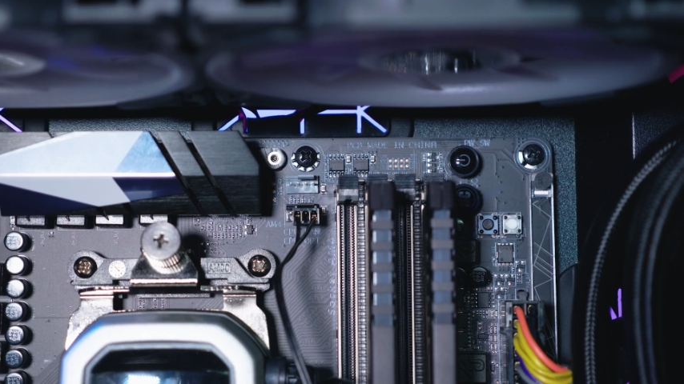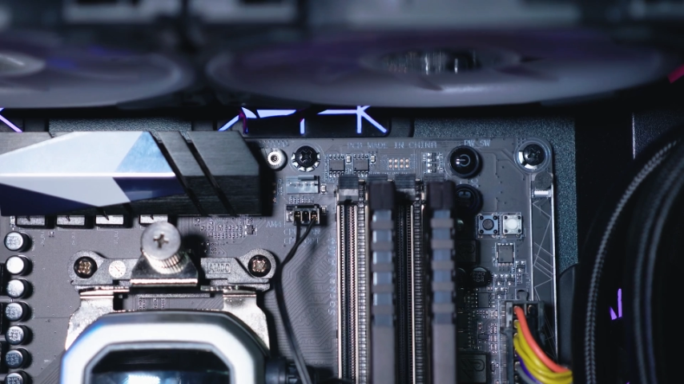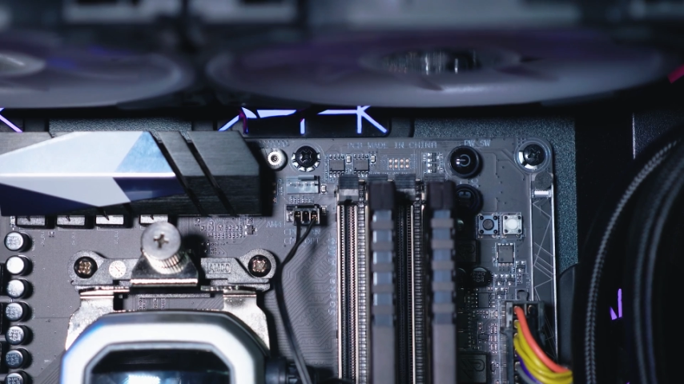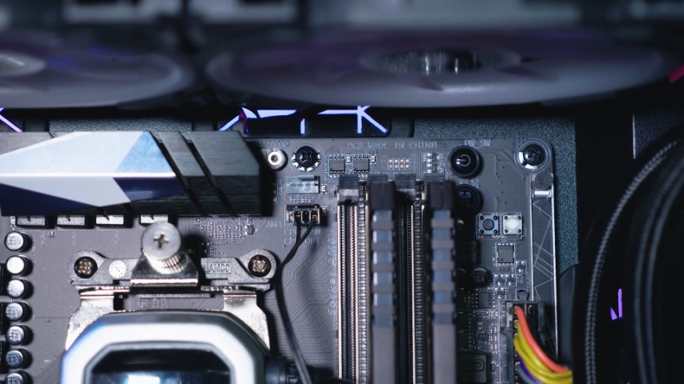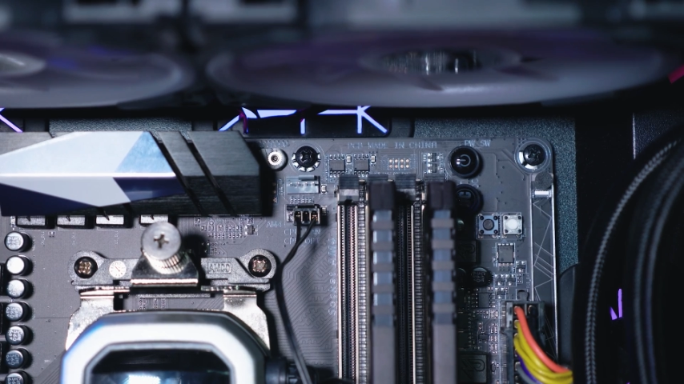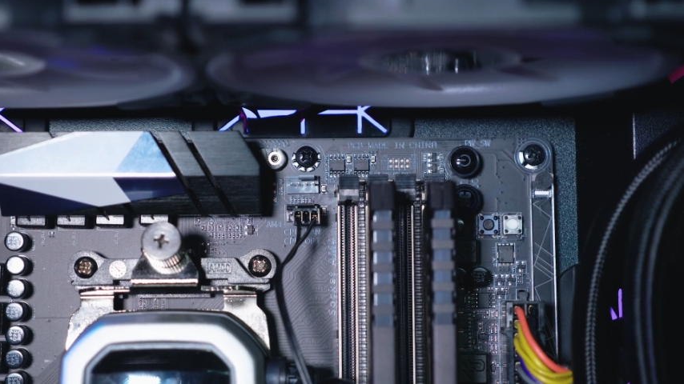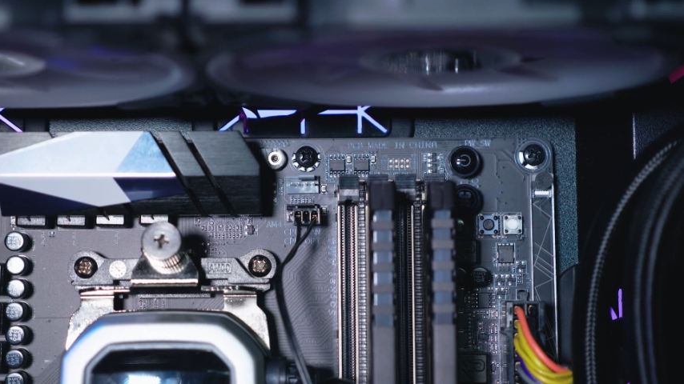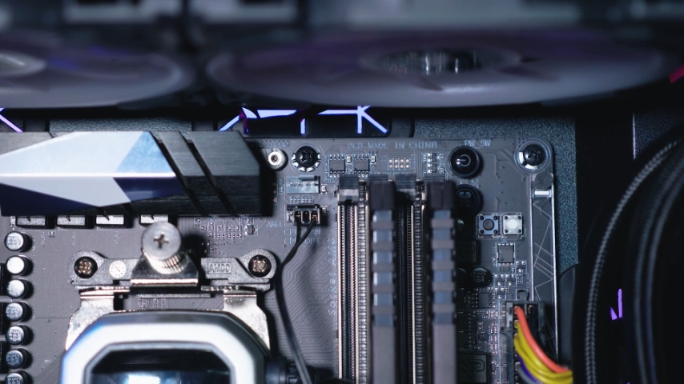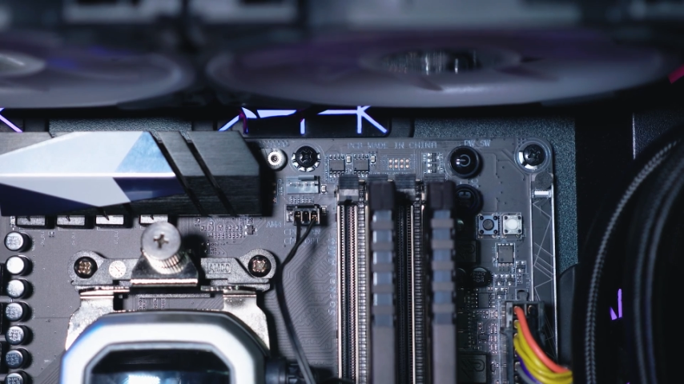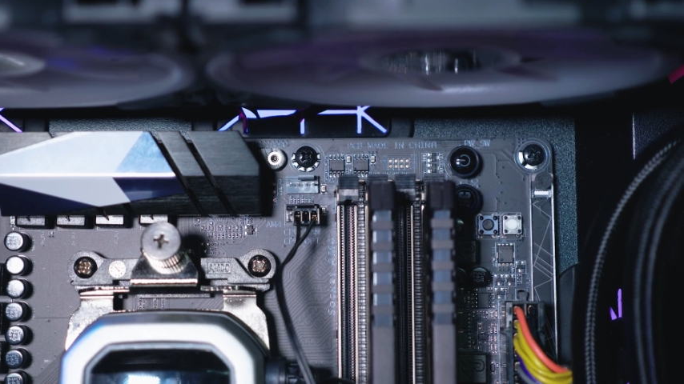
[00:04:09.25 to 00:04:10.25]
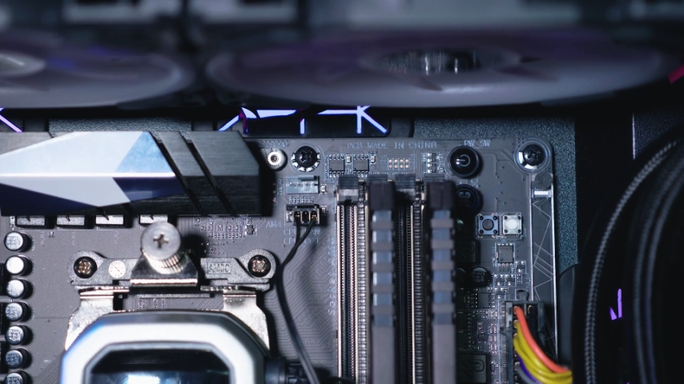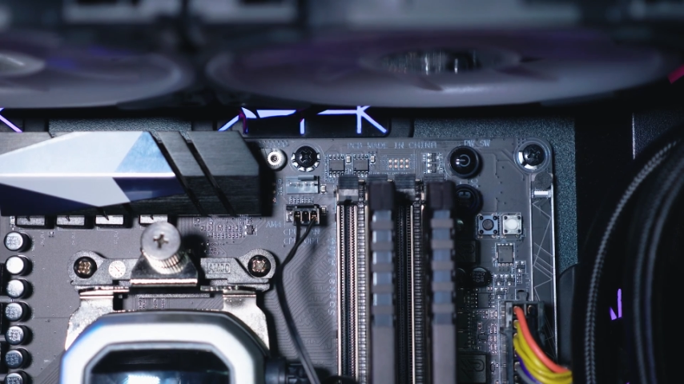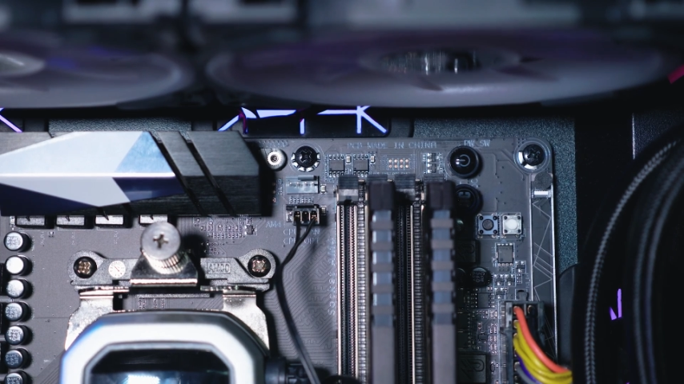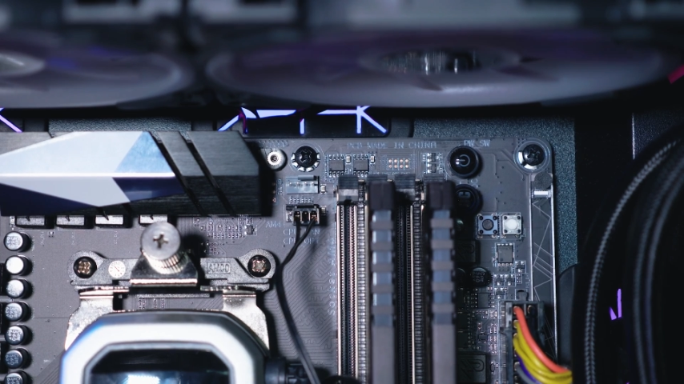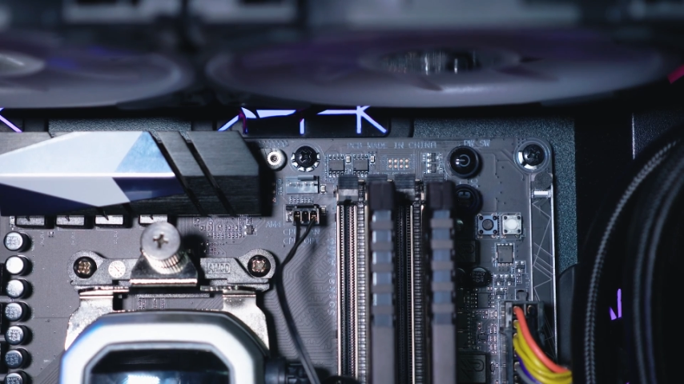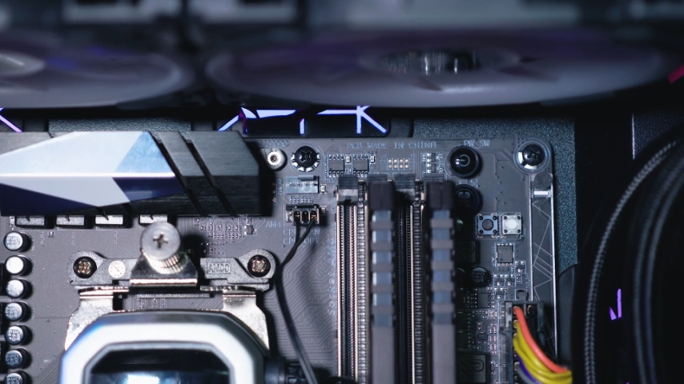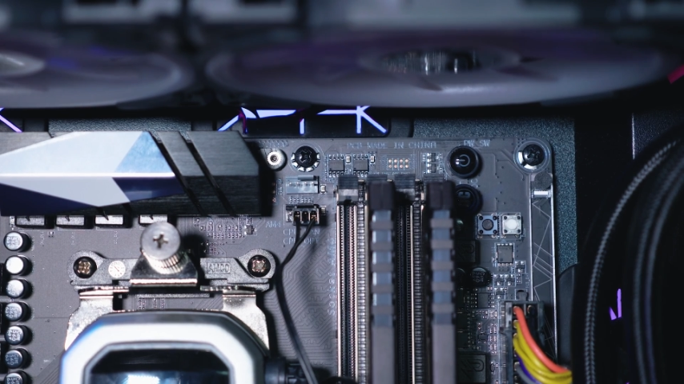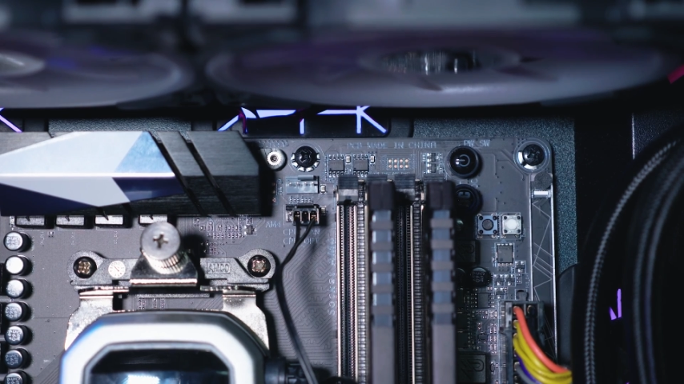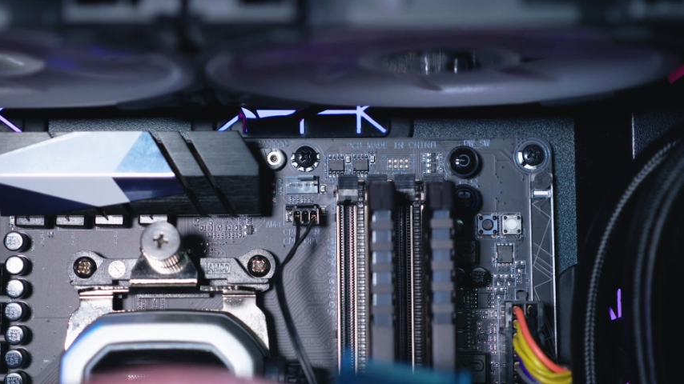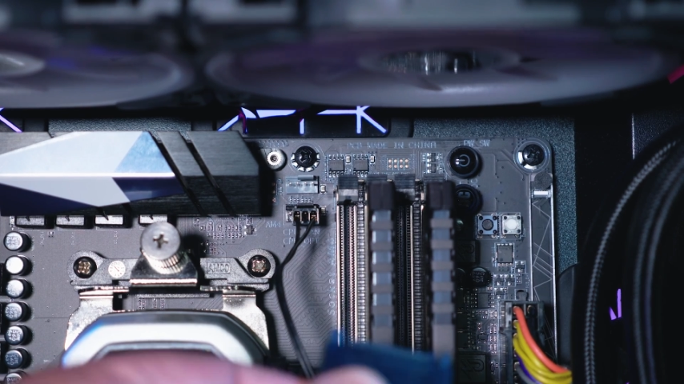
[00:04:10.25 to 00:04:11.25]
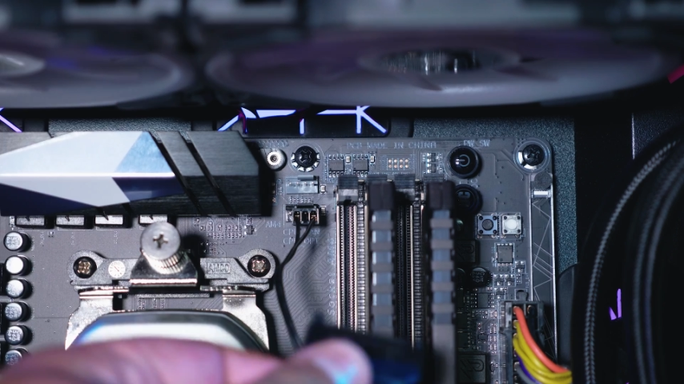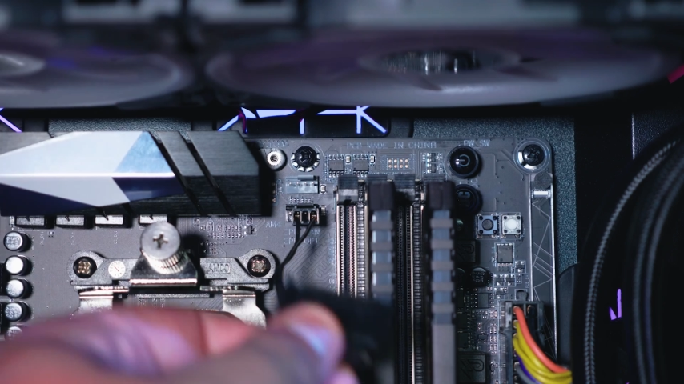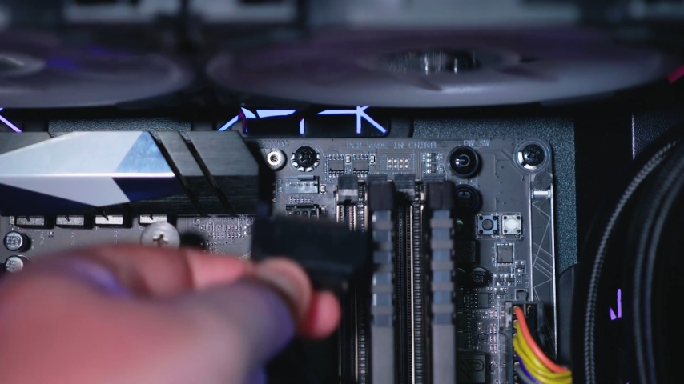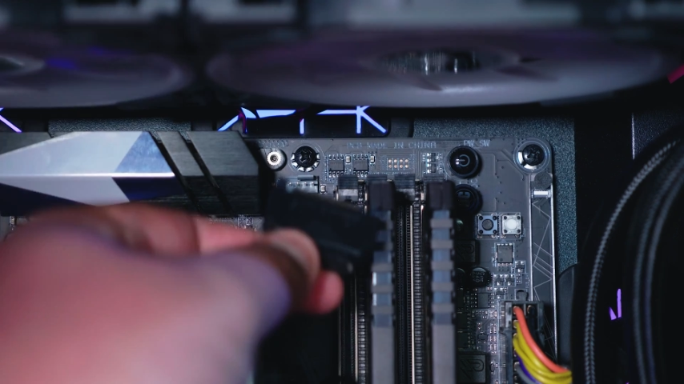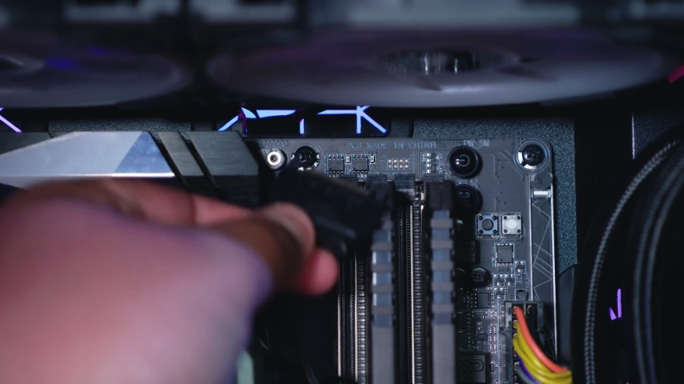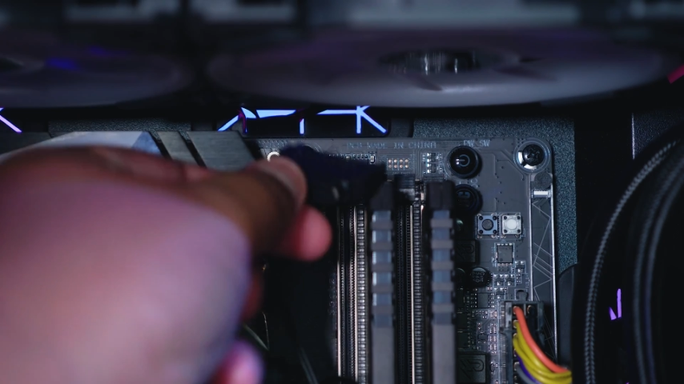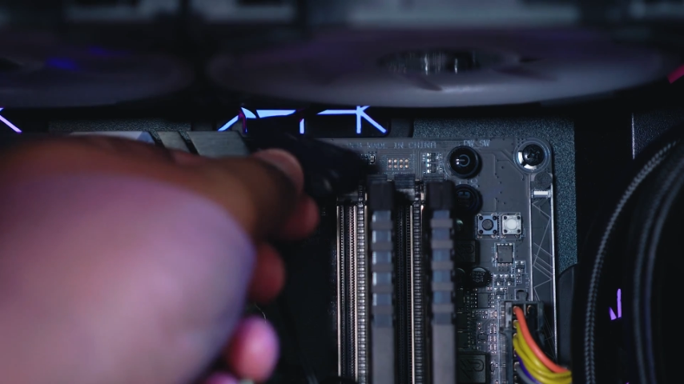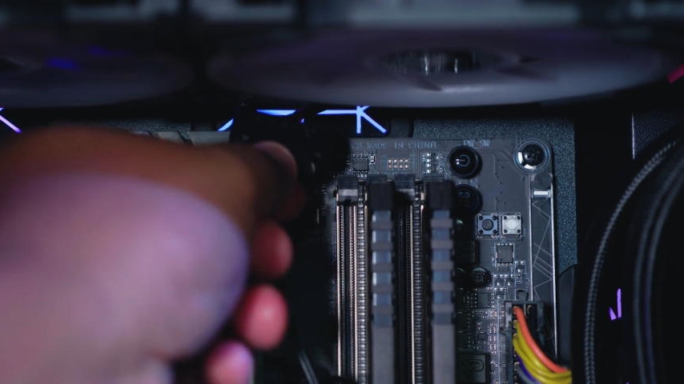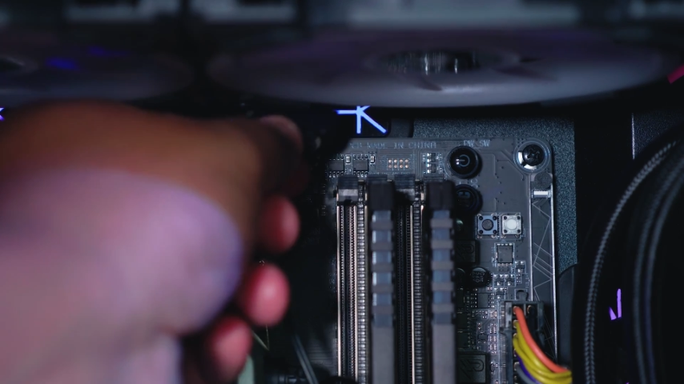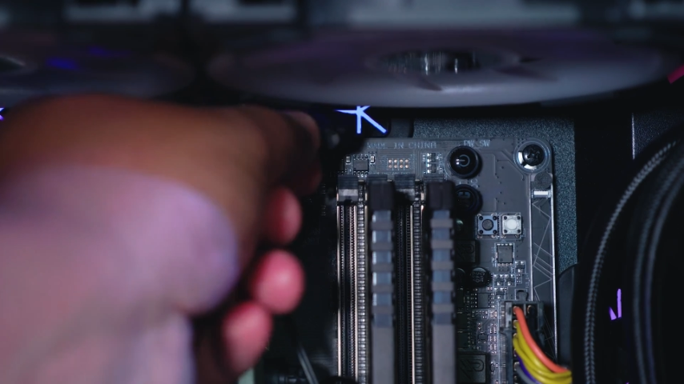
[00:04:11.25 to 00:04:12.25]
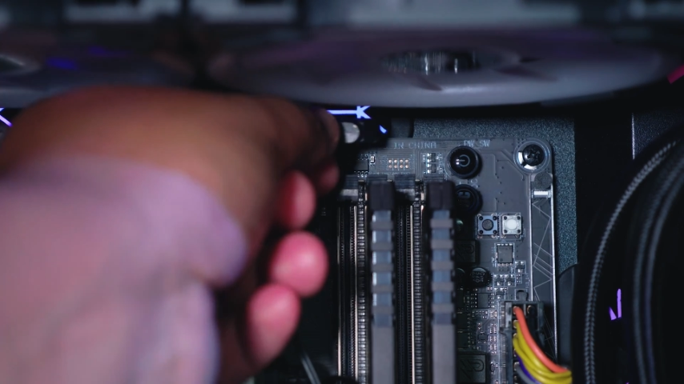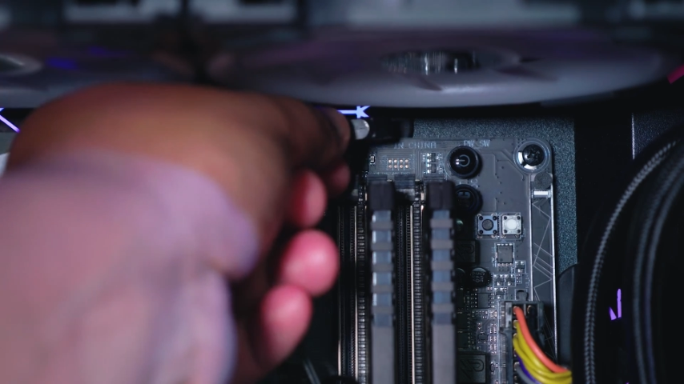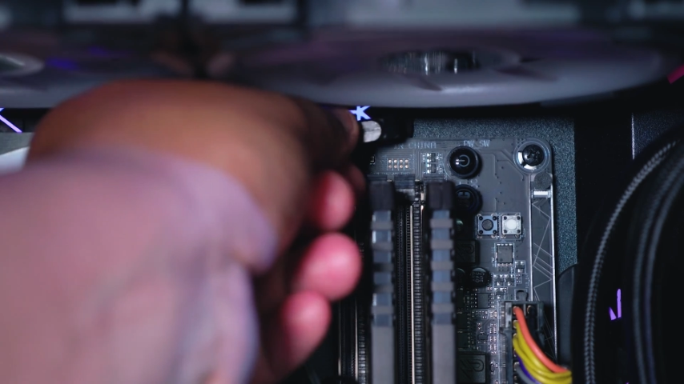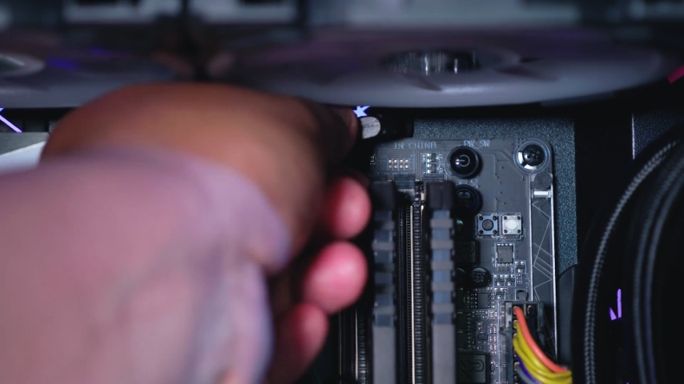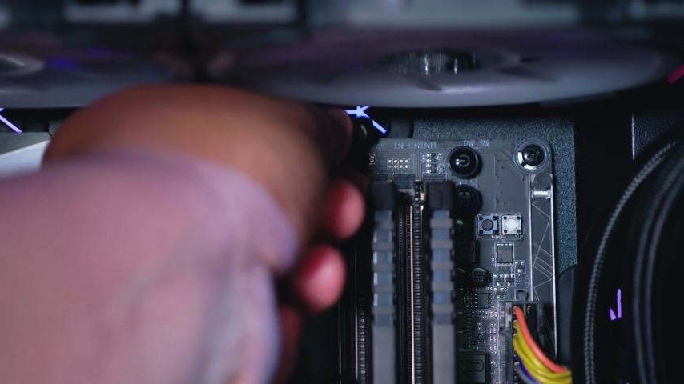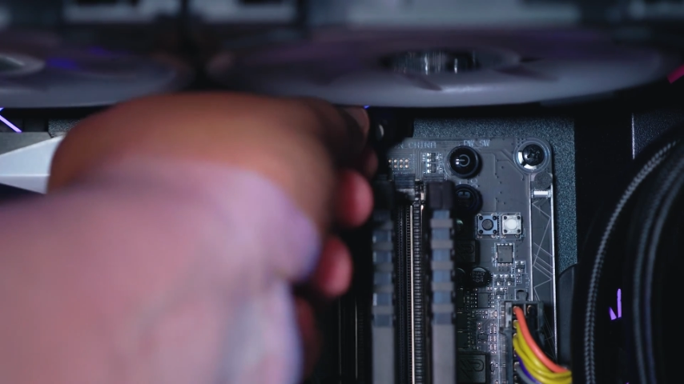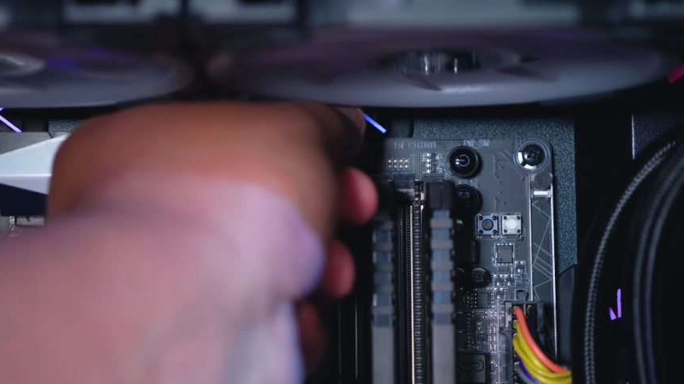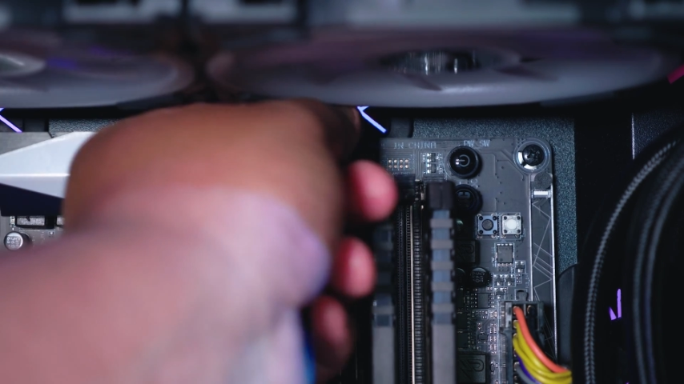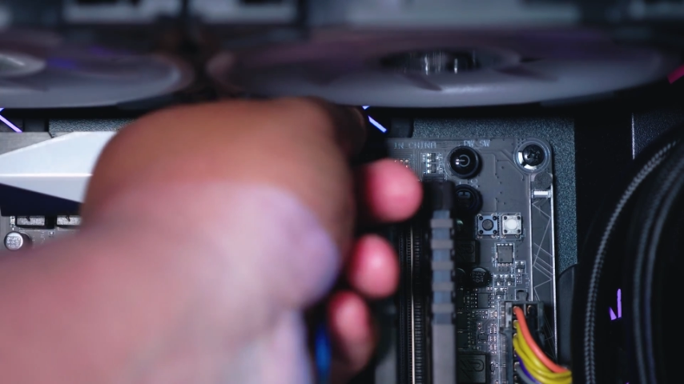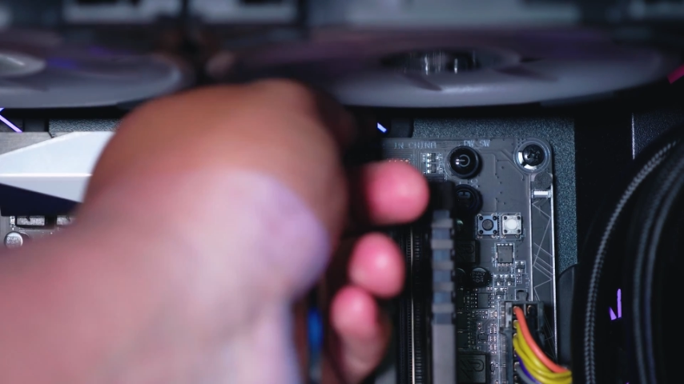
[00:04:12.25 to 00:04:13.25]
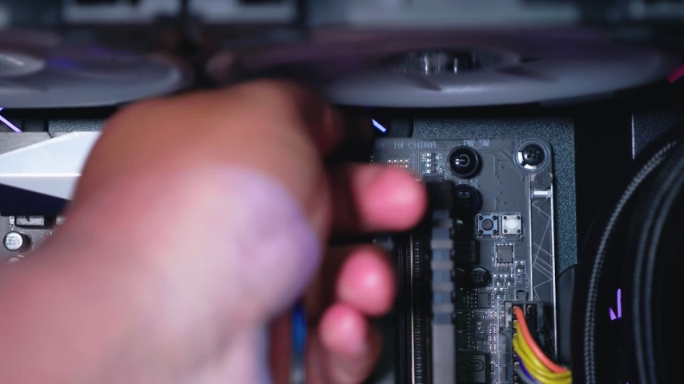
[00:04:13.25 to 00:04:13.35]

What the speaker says: No face is visible, so there are no lips to read.